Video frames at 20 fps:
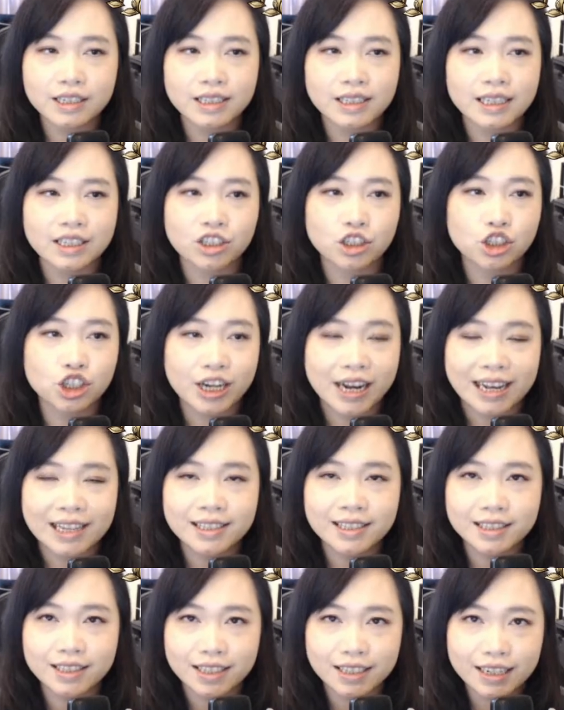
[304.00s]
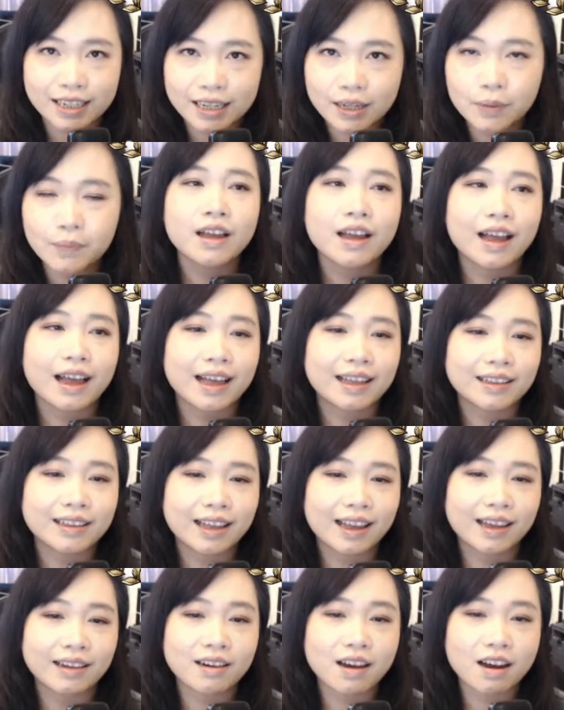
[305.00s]
says Chastity, and
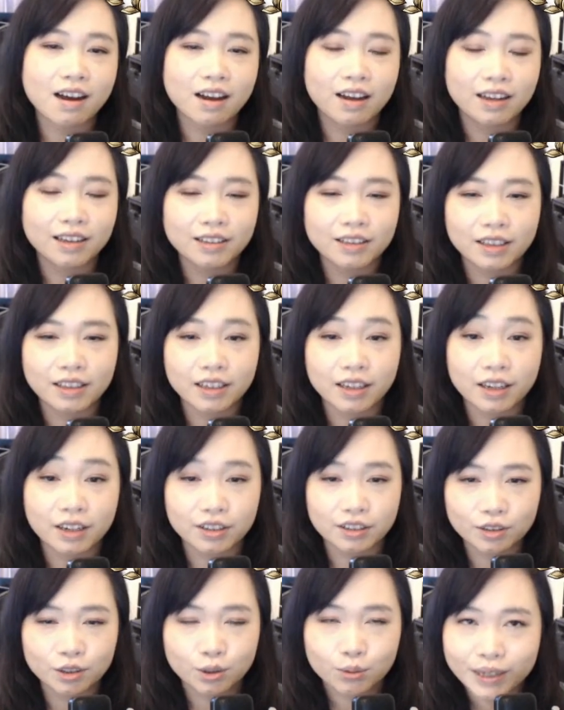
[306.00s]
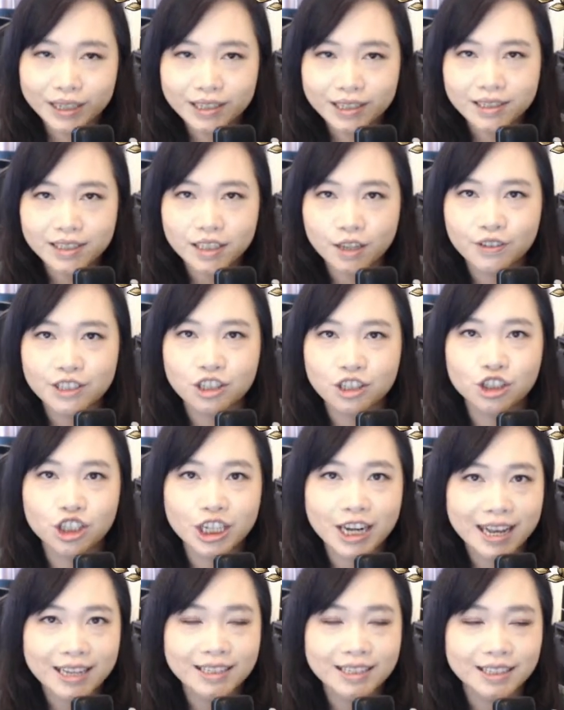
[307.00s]
then on the tweet itself is
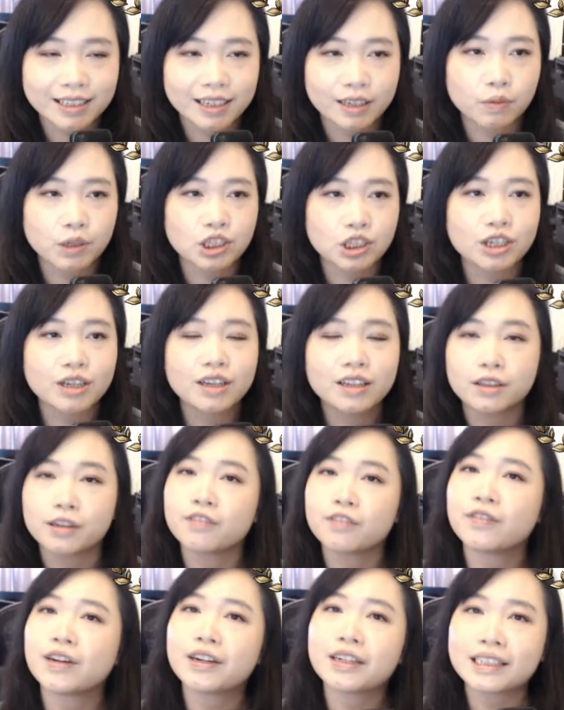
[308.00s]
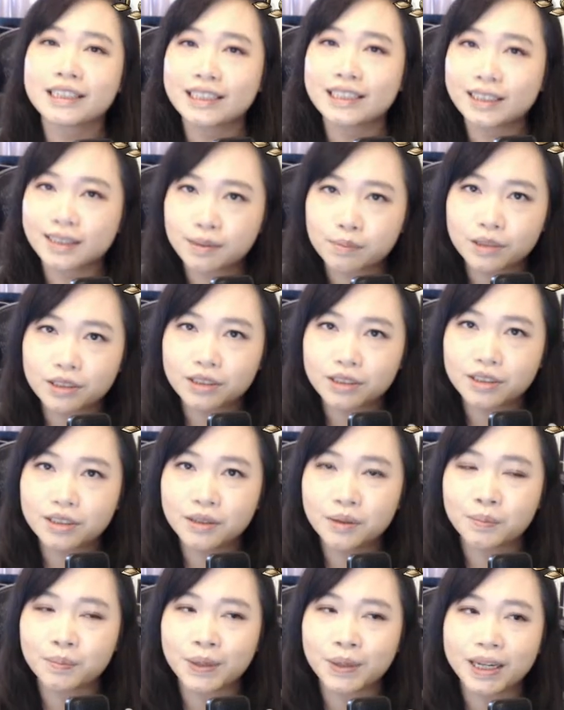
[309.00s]
Chastity, which they're very
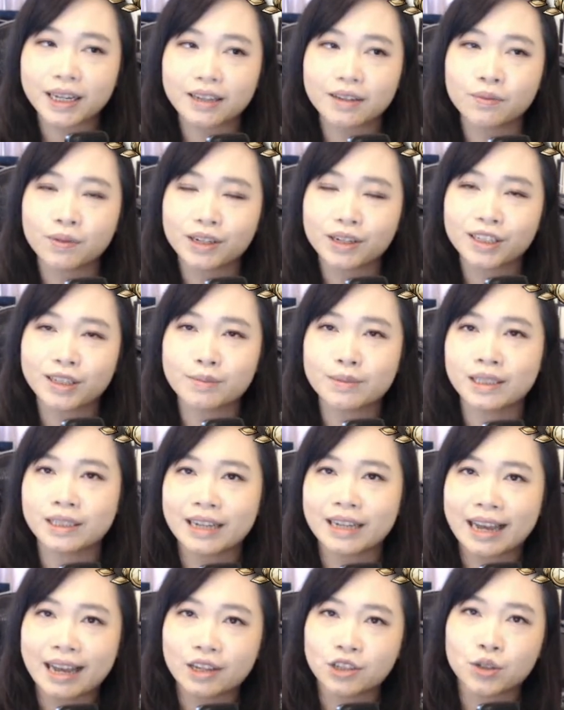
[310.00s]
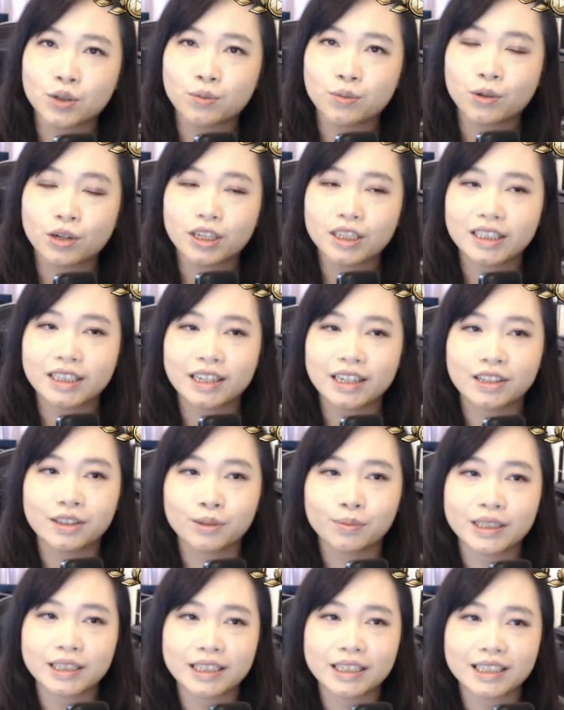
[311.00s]
similar, but one of them is an actual word and the other
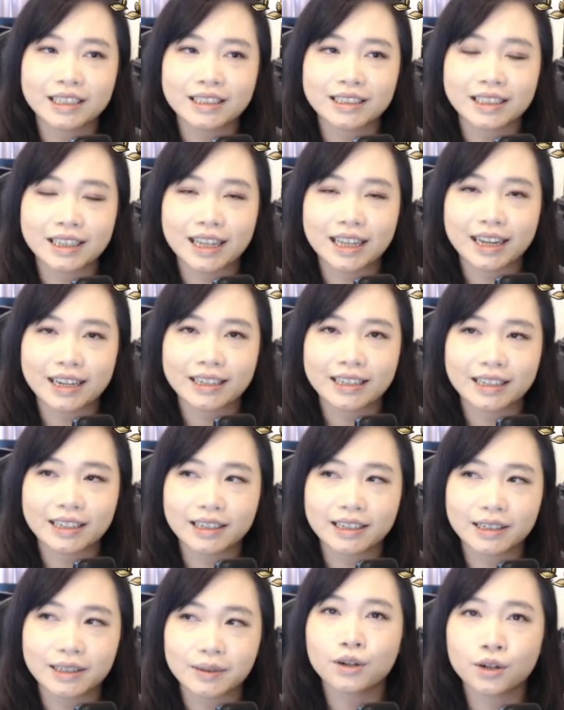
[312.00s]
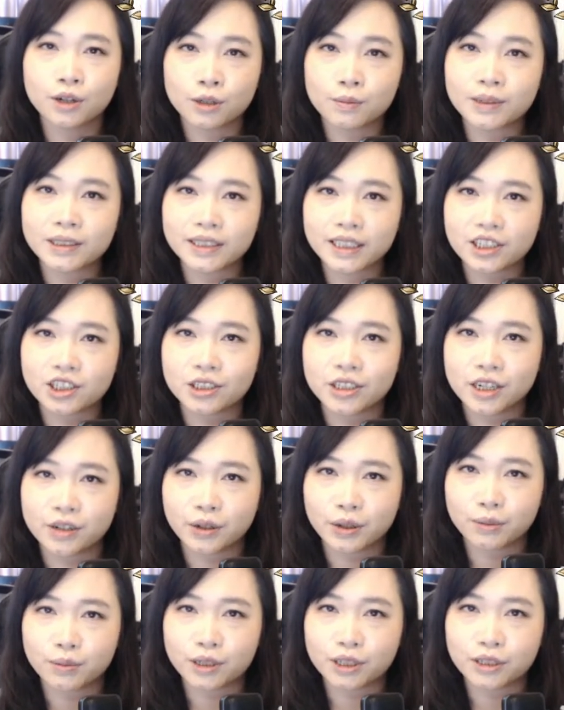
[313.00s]
one is like a Urban
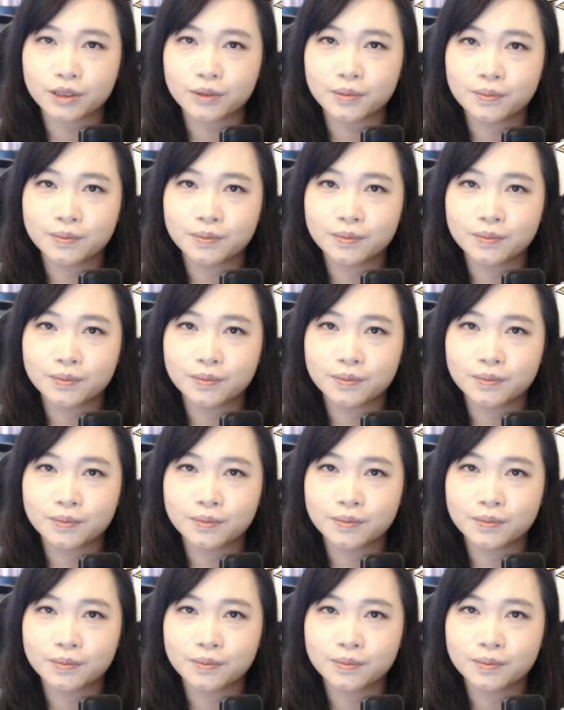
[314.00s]
Dictionary word.